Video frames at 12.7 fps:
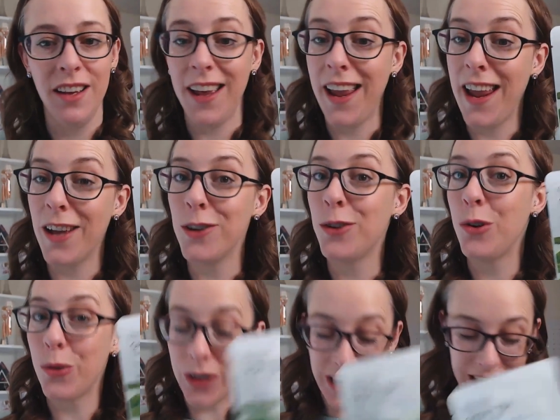and
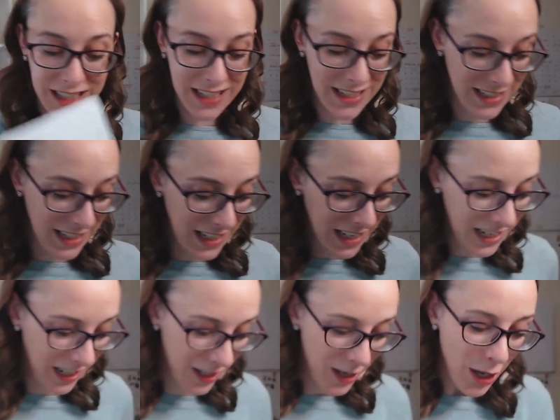green
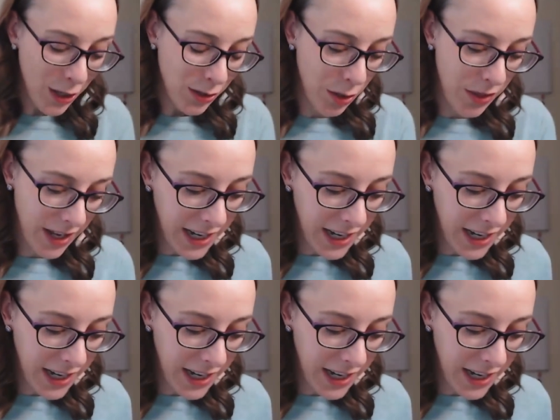tea. So they